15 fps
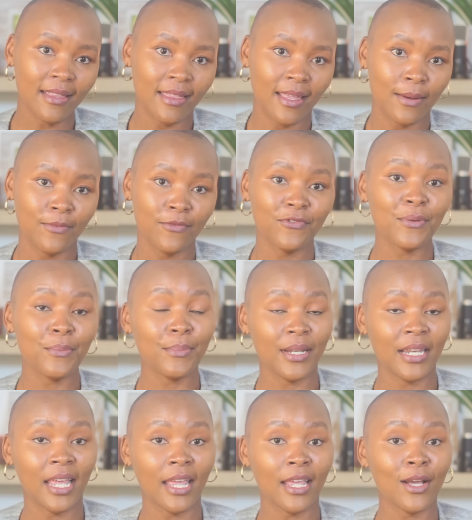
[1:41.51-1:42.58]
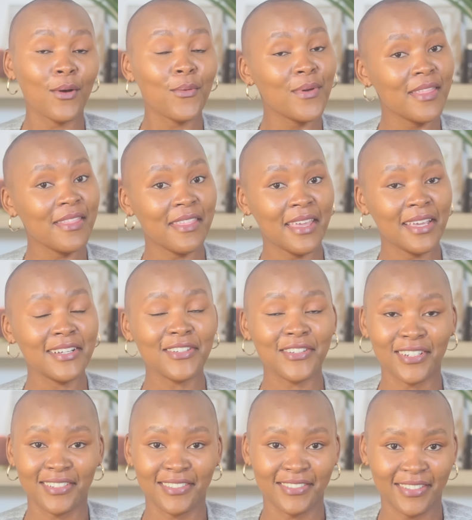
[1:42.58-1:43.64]
them from playing with their
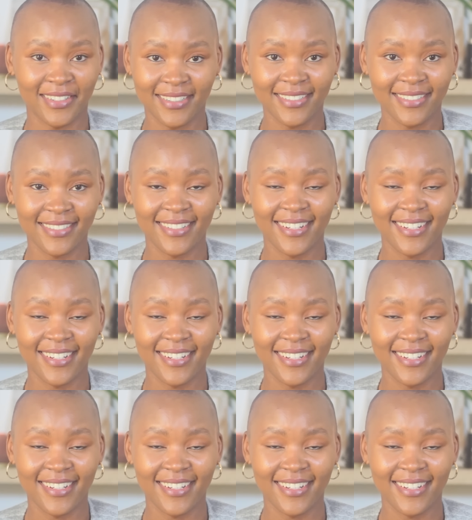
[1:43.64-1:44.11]
children.